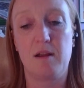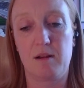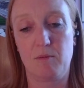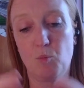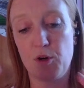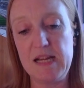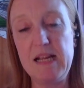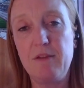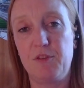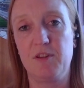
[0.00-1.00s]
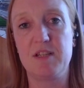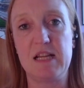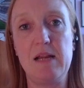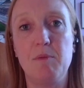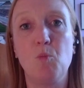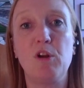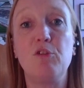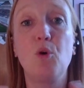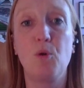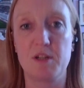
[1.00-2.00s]
what he gives to the team and what he's
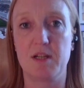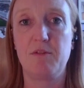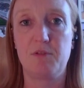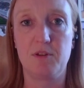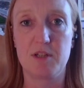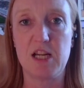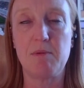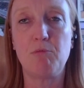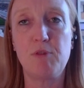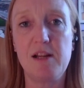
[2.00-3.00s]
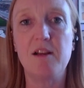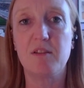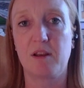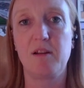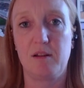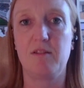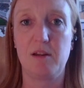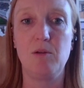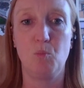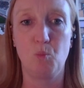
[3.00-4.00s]
going to give to the team. I'm really excited to
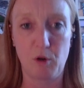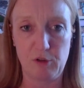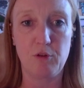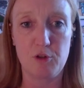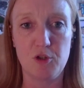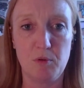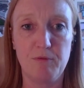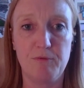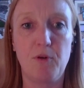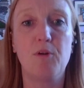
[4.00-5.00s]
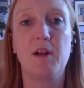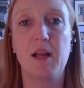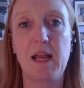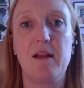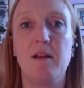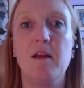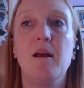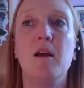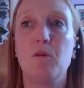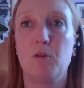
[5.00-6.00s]
see what he's going to do moving forward. And again,
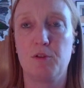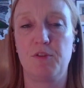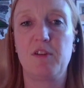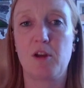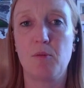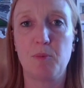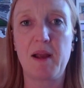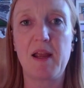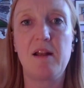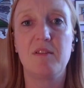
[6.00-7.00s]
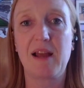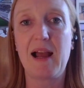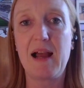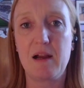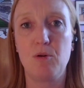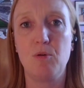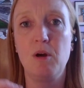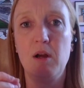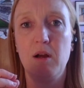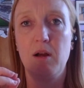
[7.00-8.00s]
once Visser comes back in, as to how
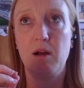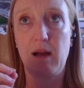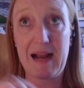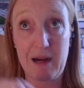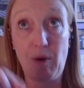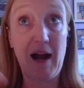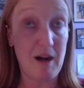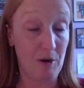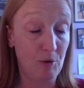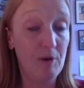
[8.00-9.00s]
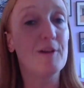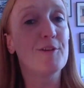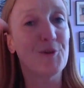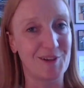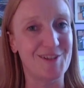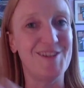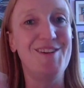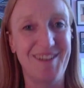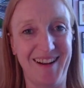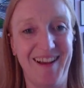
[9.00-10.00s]
is going to
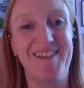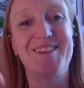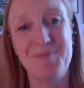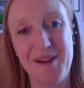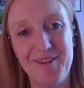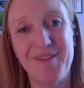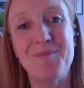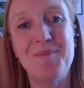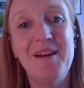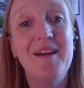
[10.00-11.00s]
utilise the pair of them.